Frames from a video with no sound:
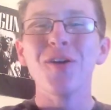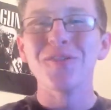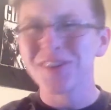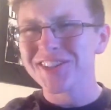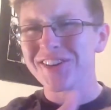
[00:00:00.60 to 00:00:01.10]

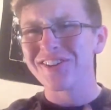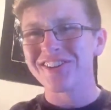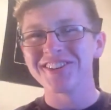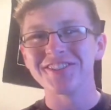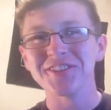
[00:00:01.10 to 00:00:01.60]
What is going
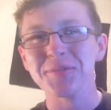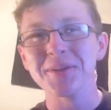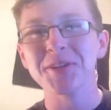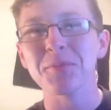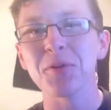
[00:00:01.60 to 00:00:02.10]
on, YouTube? It
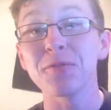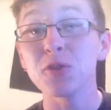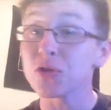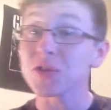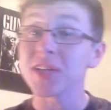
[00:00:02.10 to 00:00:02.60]
is your boy
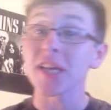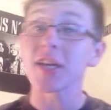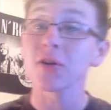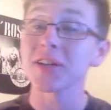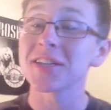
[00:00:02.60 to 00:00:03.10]
Future Zed
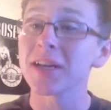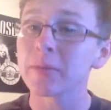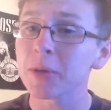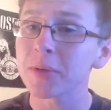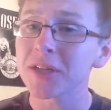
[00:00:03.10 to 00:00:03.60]
here, and today I'm
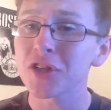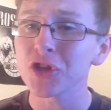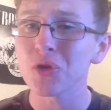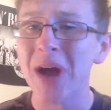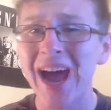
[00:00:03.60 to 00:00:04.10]
going to be teaching
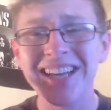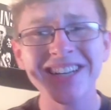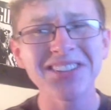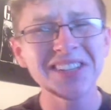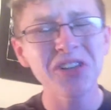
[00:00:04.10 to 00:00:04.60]
you how to get
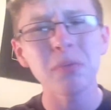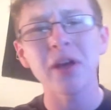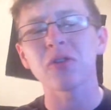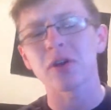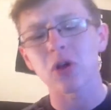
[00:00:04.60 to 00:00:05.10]
a little
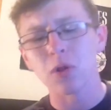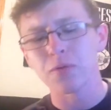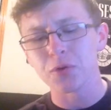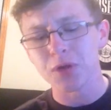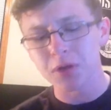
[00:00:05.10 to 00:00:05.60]
better at Call of
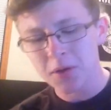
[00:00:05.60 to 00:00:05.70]
Duty.